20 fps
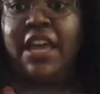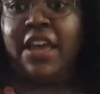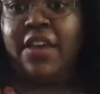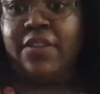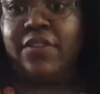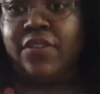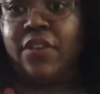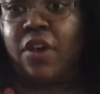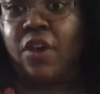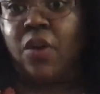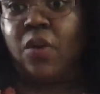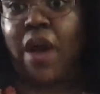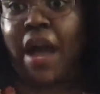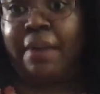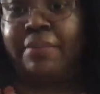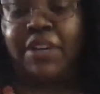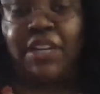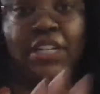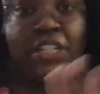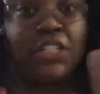So
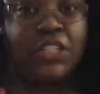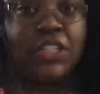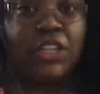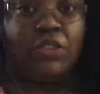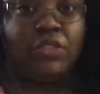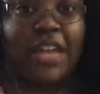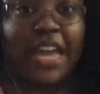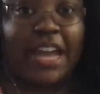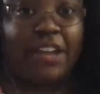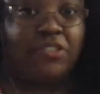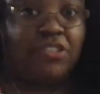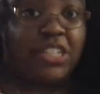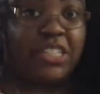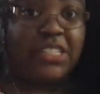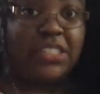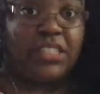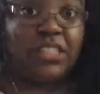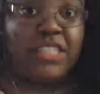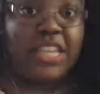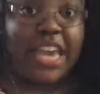I'm going to slow down
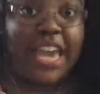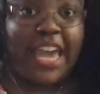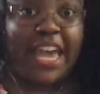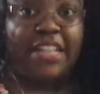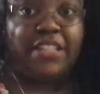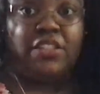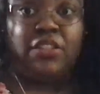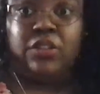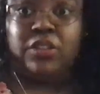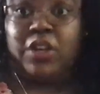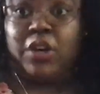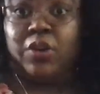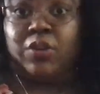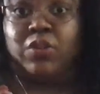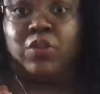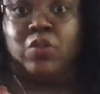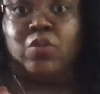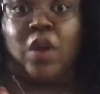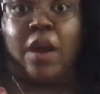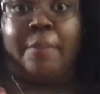just a tad so those
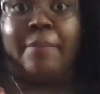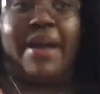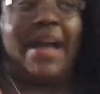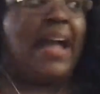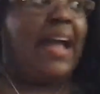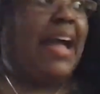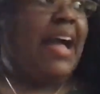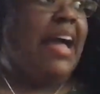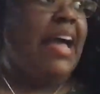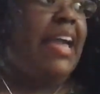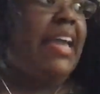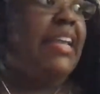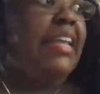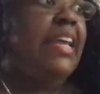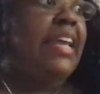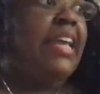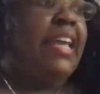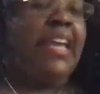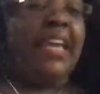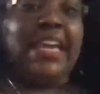who are behind
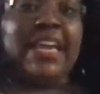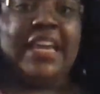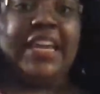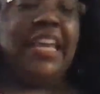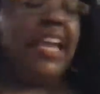can